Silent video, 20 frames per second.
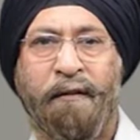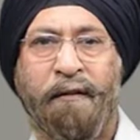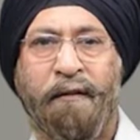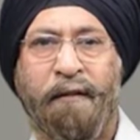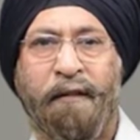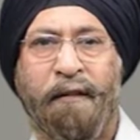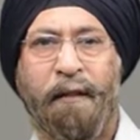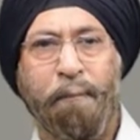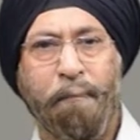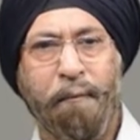
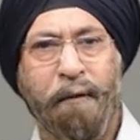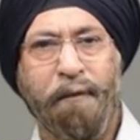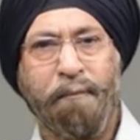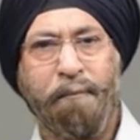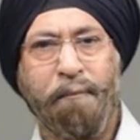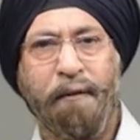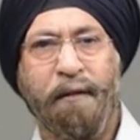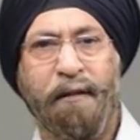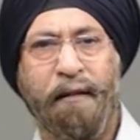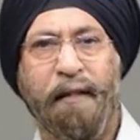
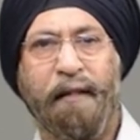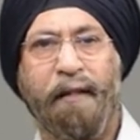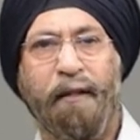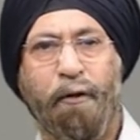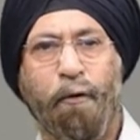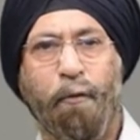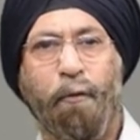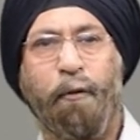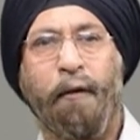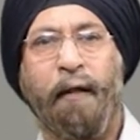Symptoms
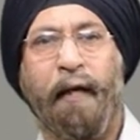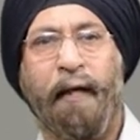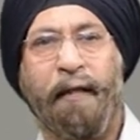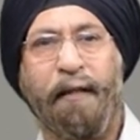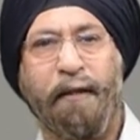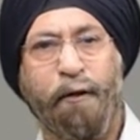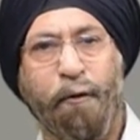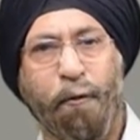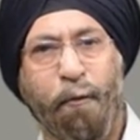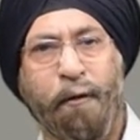include
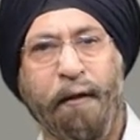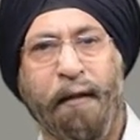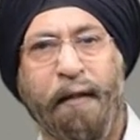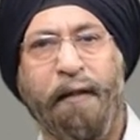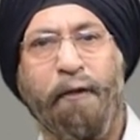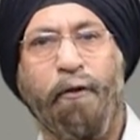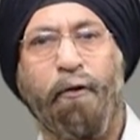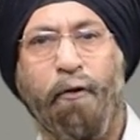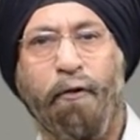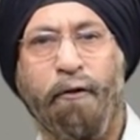acute
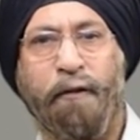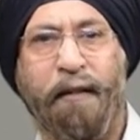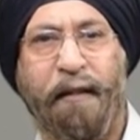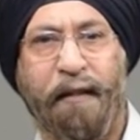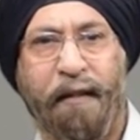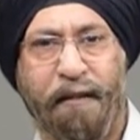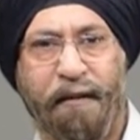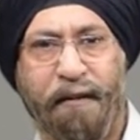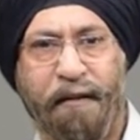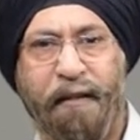
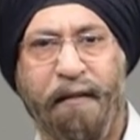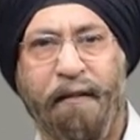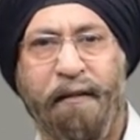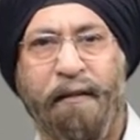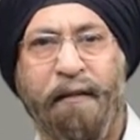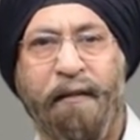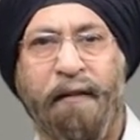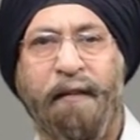intoxication,